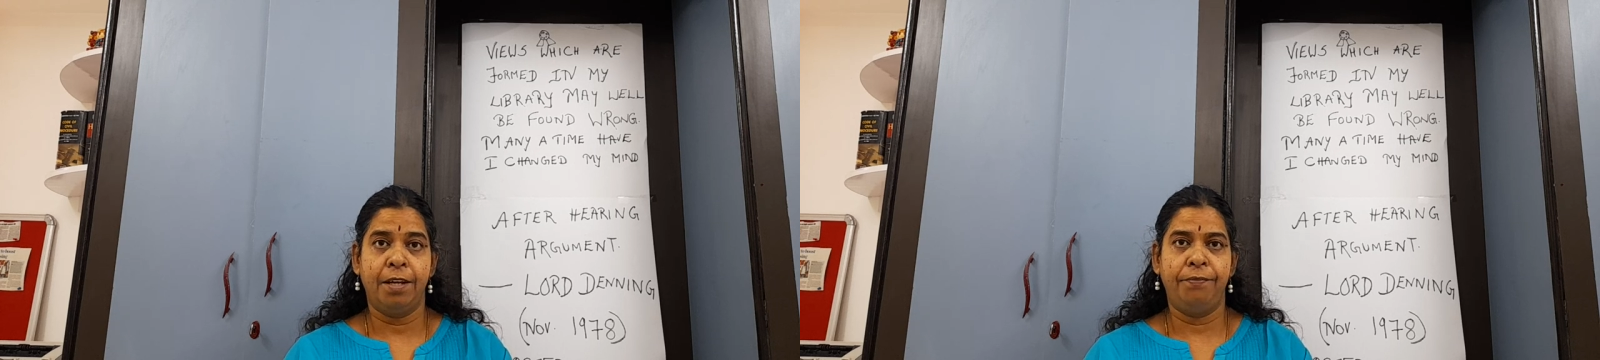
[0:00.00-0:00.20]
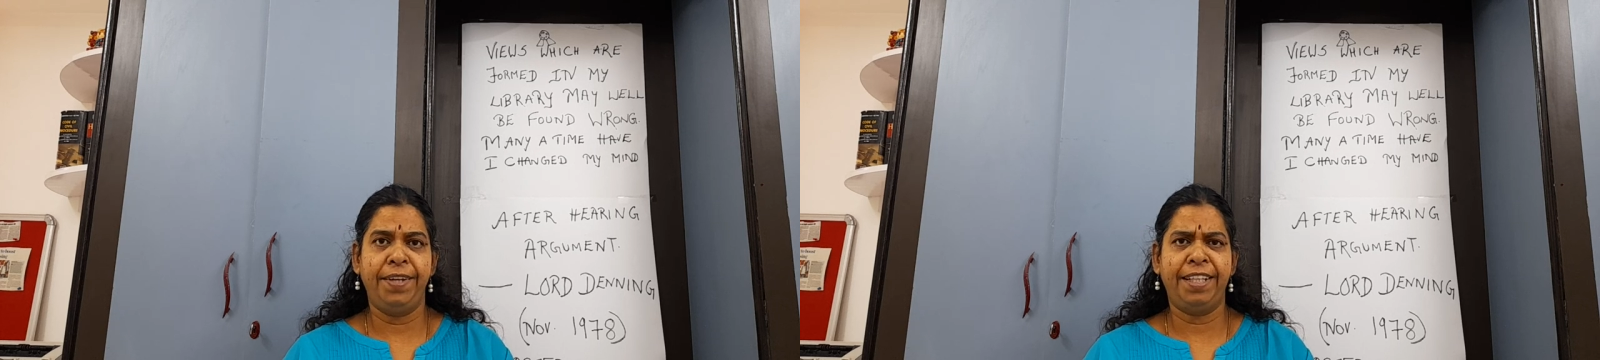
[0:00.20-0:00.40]

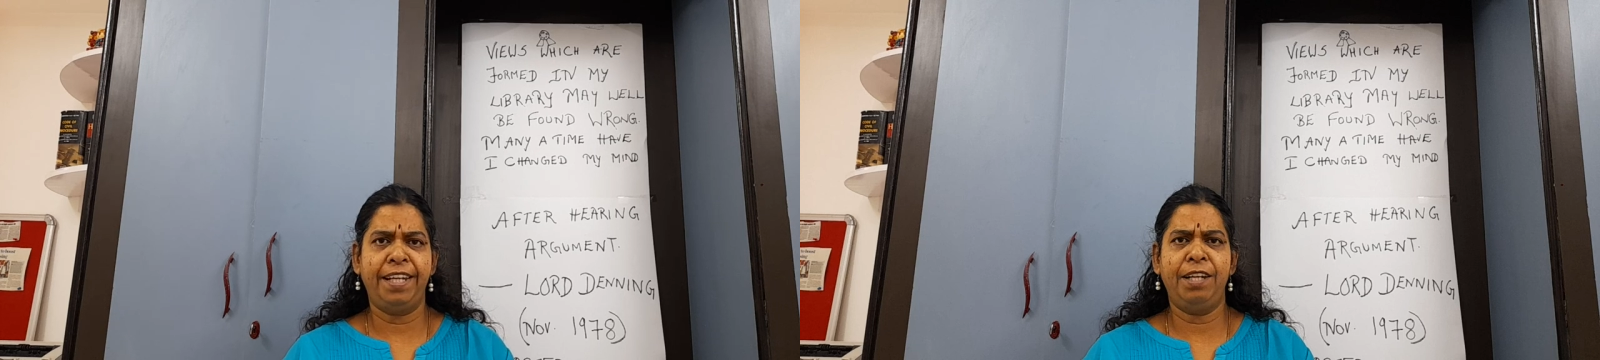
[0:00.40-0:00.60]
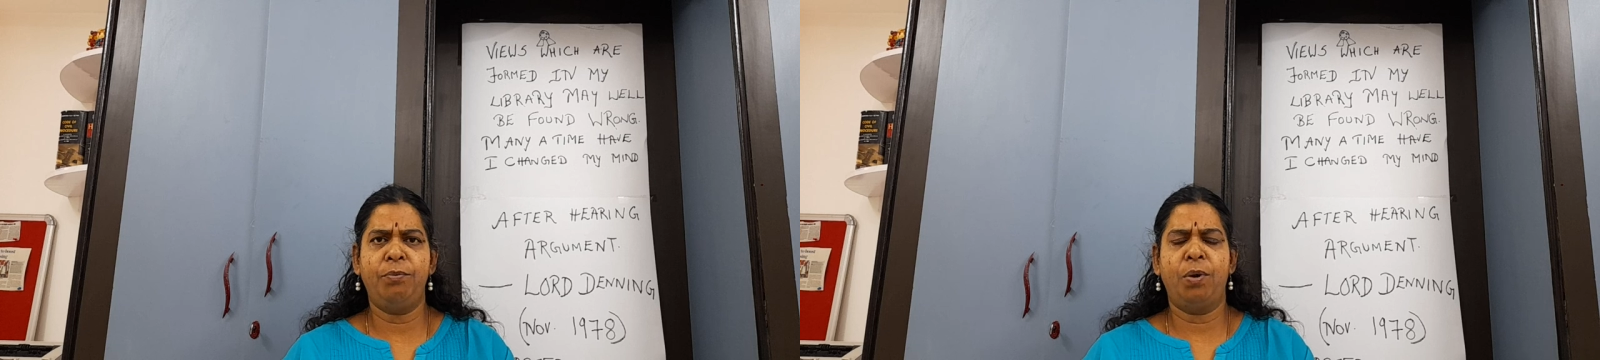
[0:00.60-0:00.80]
We
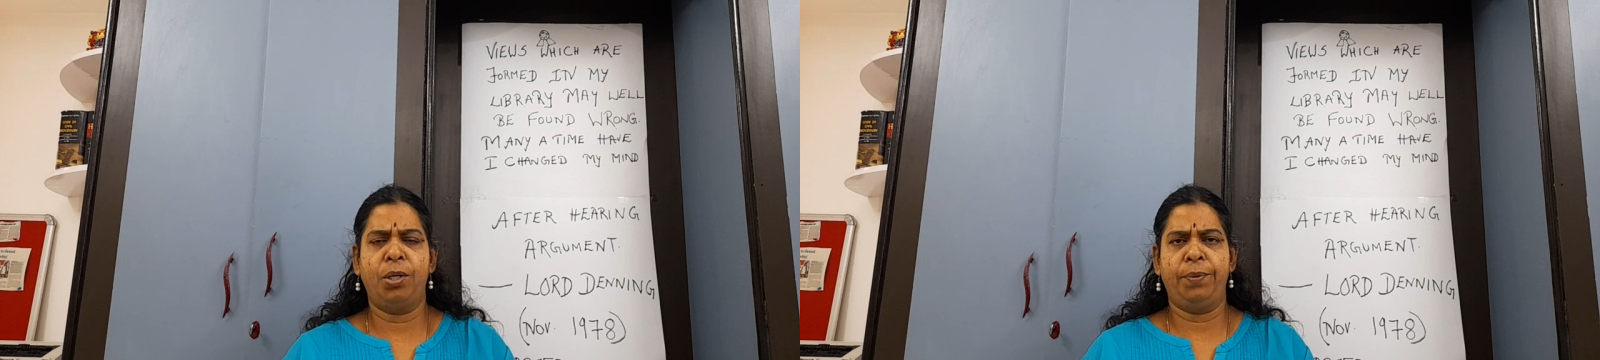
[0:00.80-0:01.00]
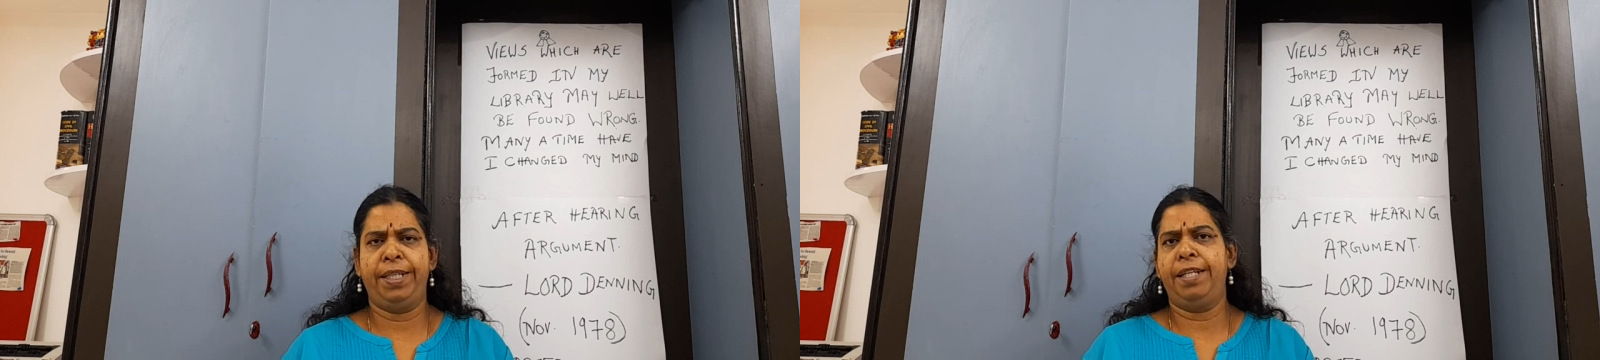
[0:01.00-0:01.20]
think what
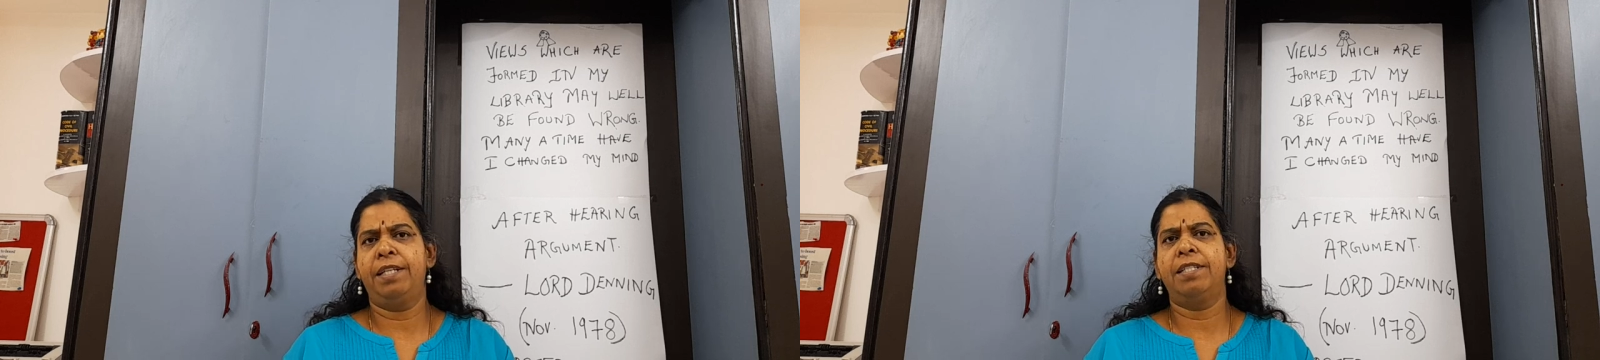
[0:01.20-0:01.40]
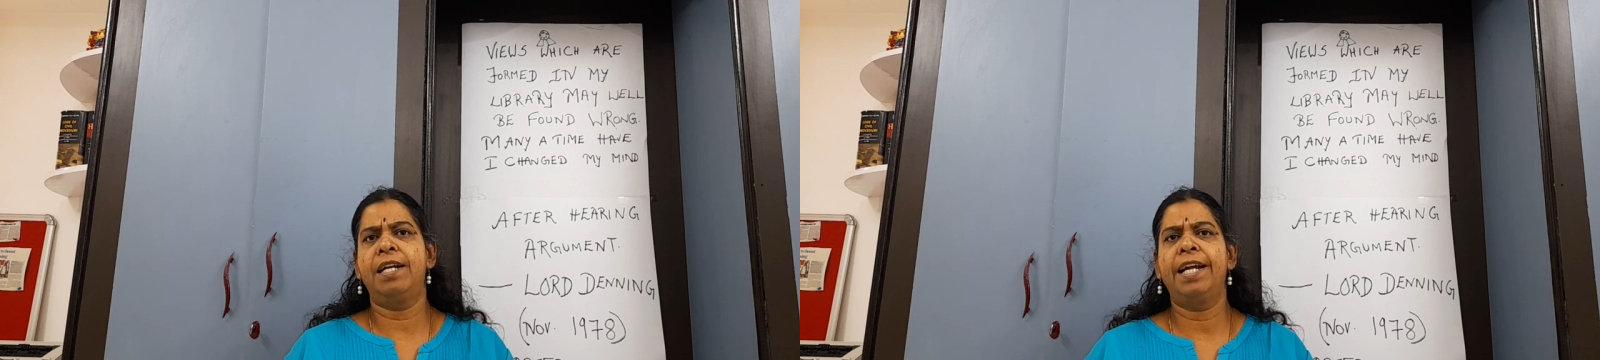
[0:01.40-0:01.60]
we think
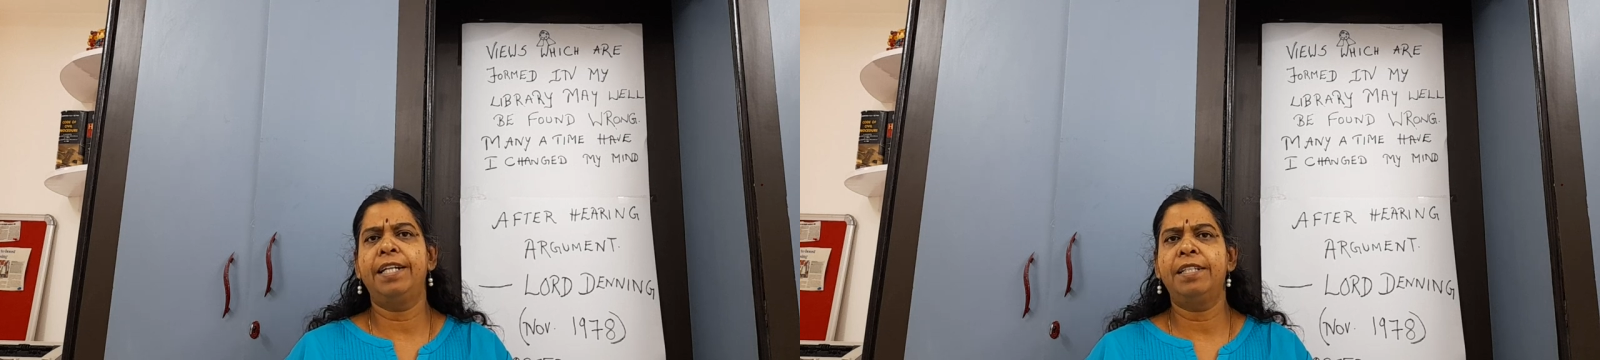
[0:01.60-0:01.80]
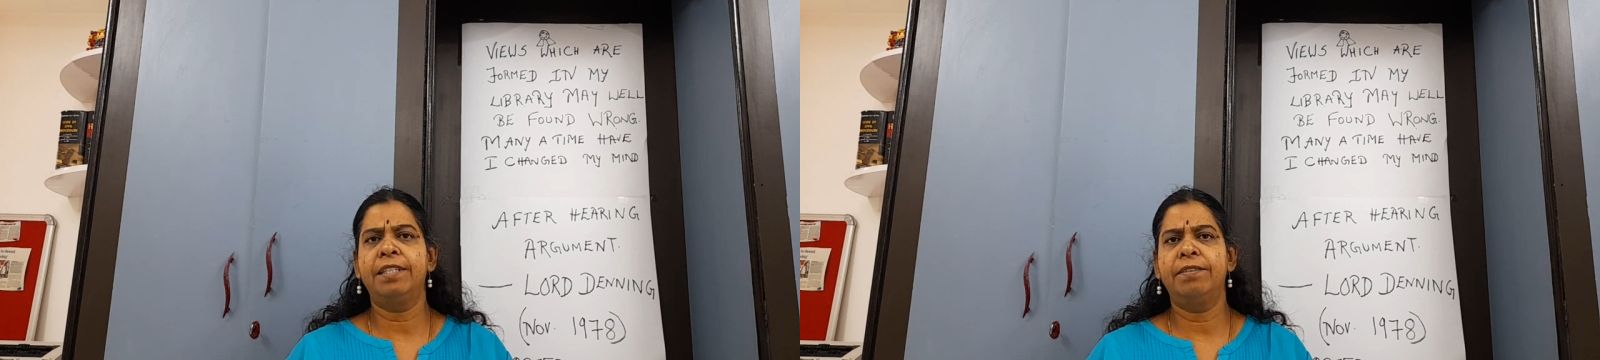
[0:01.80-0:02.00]
is right.